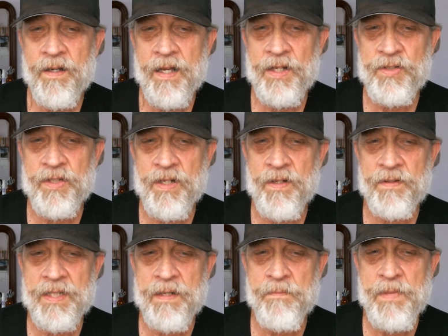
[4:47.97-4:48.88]
I should hit
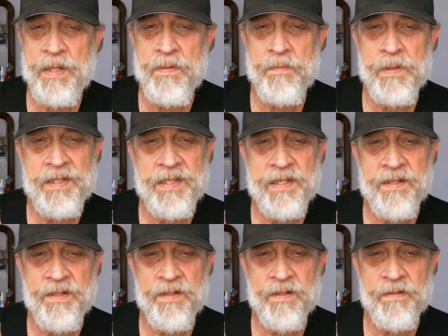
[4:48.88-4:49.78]
that maybe by the end of
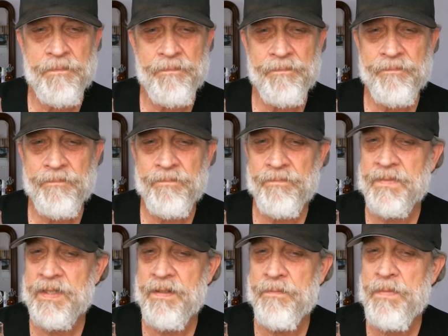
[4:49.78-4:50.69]
the year.
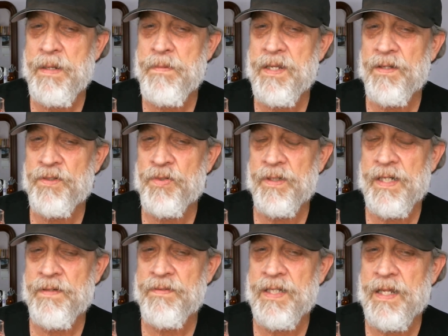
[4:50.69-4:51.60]
Maybe shortly
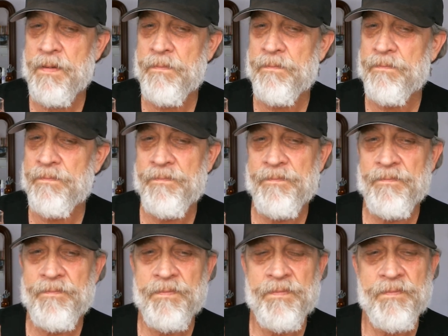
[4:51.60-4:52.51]
after that.
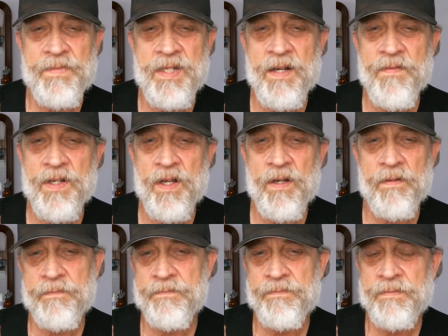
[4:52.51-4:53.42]
You never know.
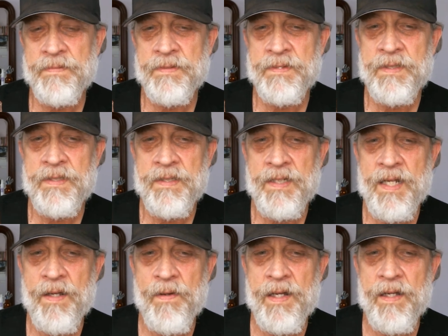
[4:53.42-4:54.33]

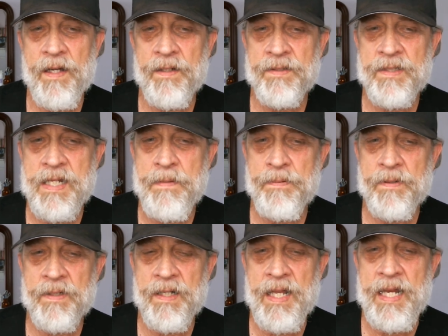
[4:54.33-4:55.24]
Anyway, I'll just keep
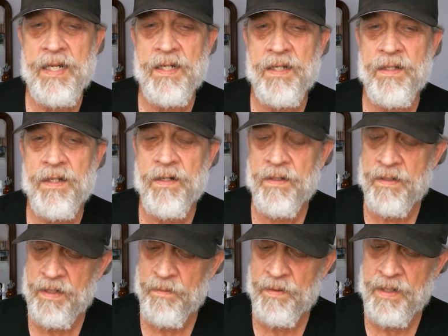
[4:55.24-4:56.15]
hanging in there.
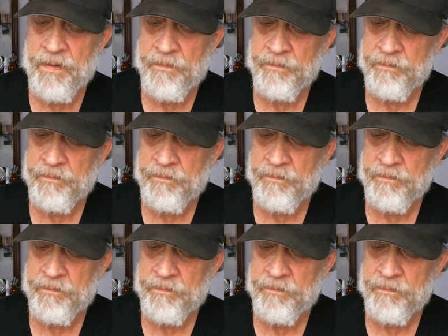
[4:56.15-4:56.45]
Anyway.